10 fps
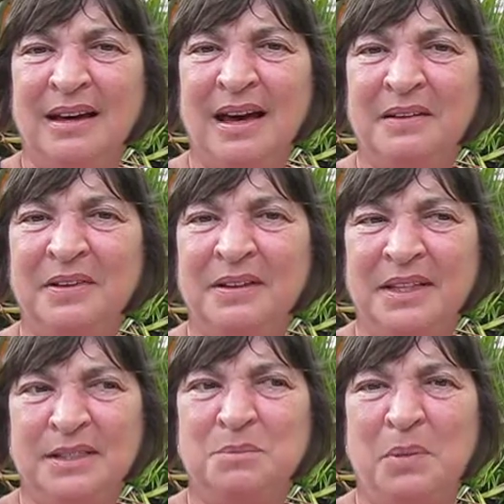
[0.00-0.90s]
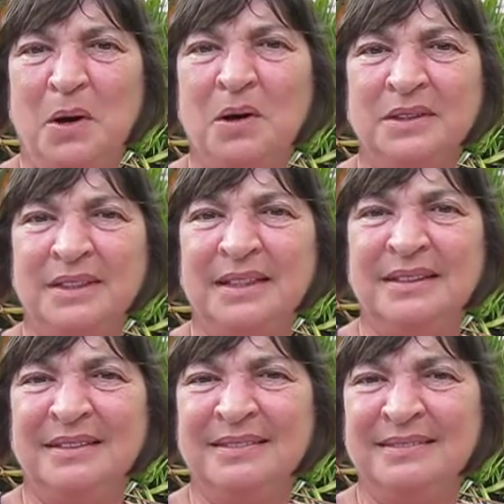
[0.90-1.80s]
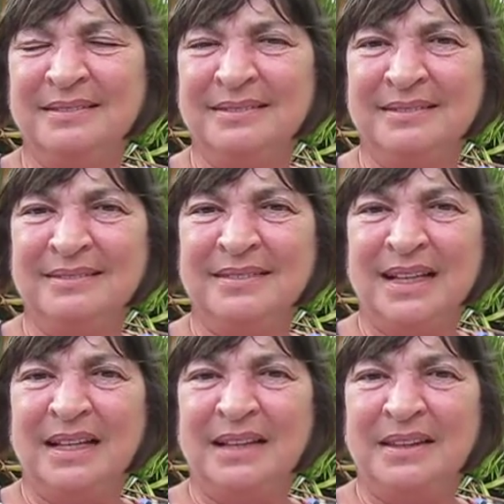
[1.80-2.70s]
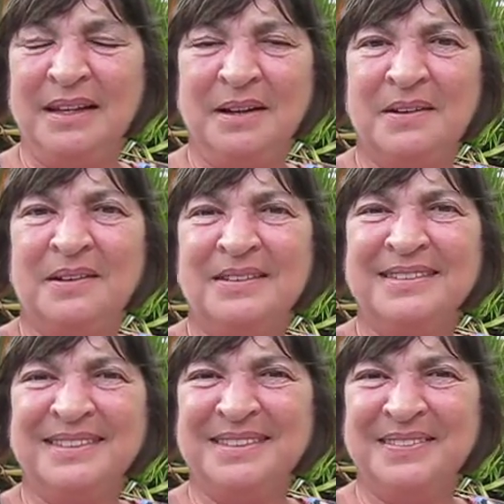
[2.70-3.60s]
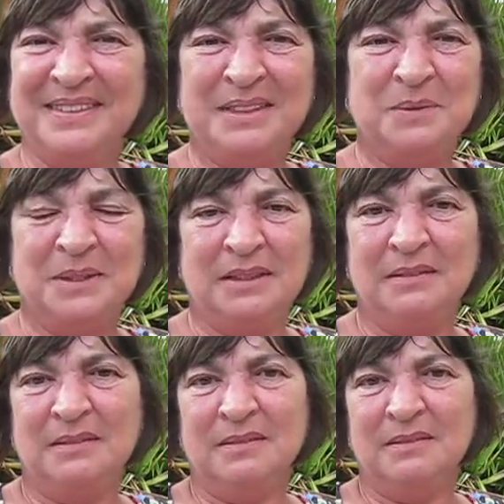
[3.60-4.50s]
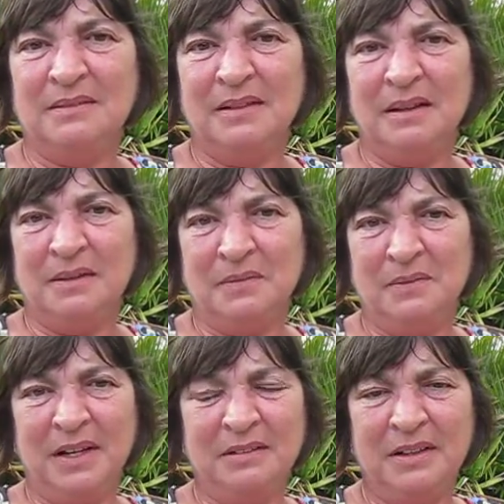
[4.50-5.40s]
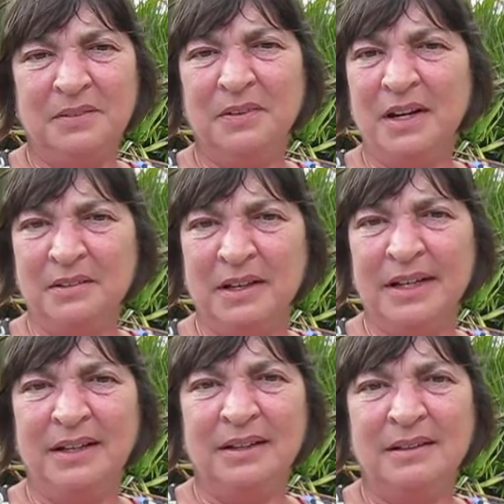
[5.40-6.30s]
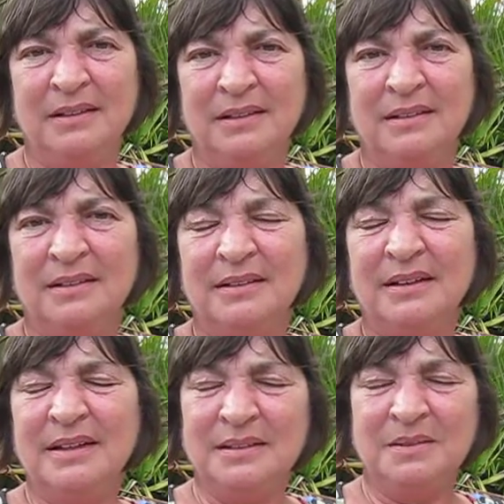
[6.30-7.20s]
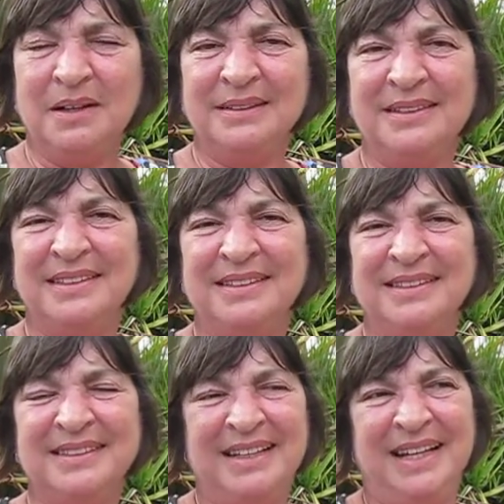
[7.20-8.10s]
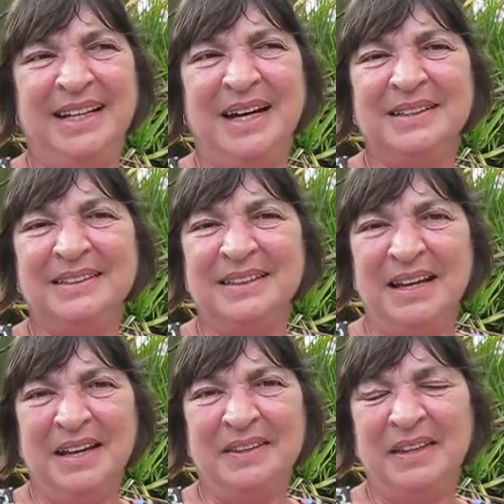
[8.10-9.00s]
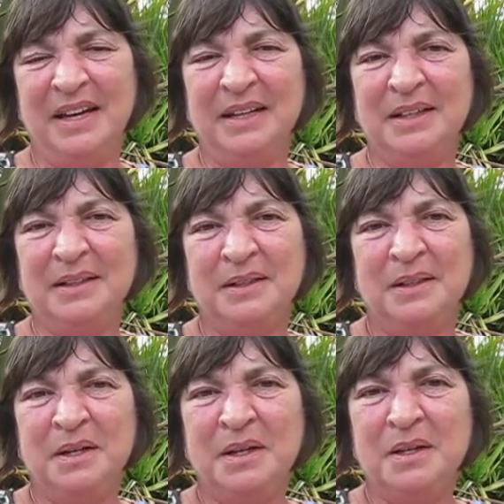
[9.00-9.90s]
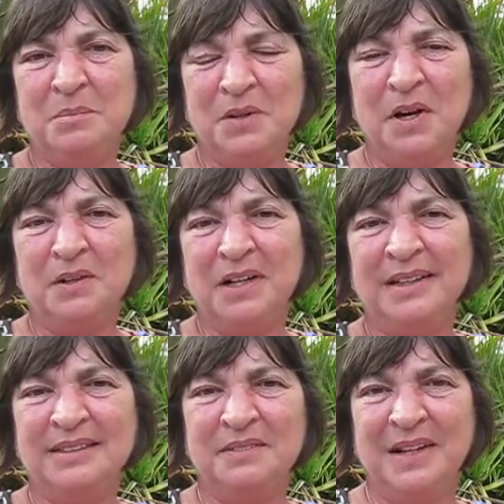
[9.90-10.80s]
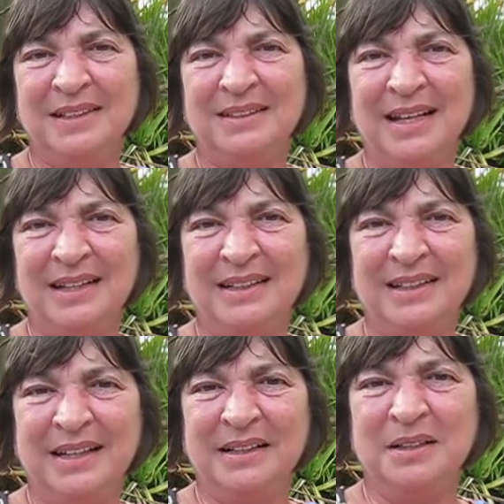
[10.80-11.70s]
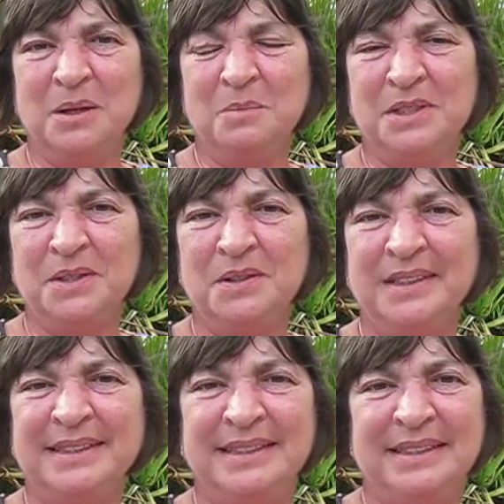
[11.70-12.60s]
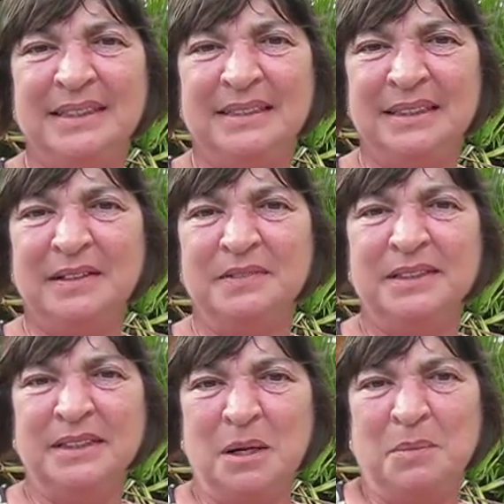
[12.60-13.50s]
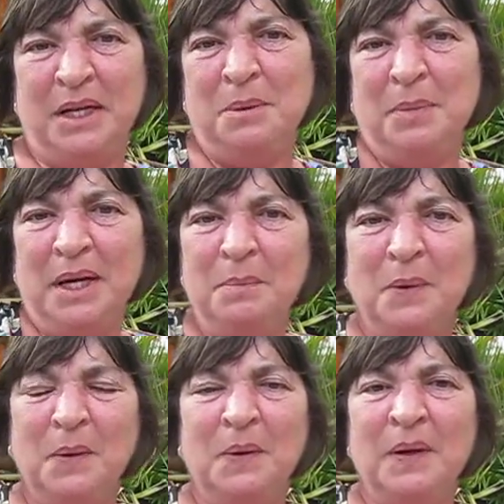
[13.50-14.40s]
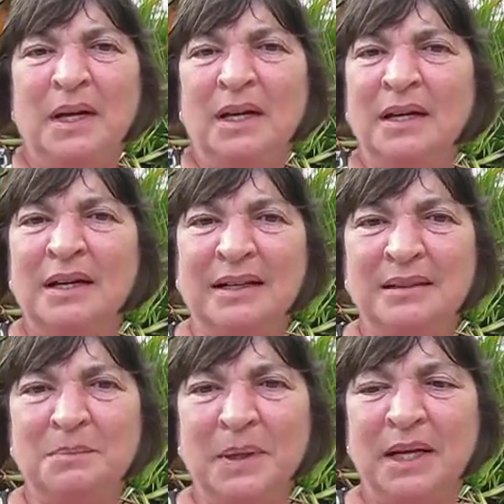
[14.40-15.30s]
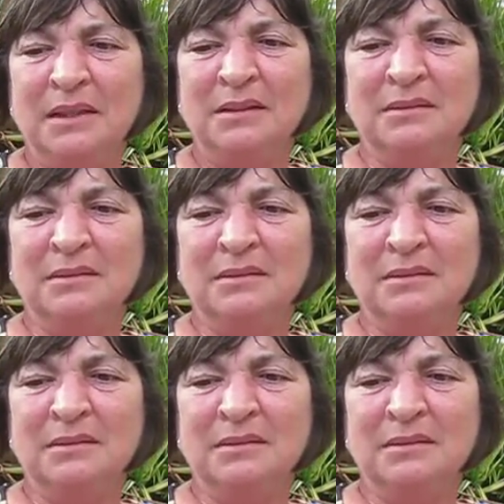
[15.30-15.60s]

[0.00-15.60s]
having this part in the arts, which was very, very interesting to see. And I think the progress of Entelechy and the opportunities it's given so many people has been,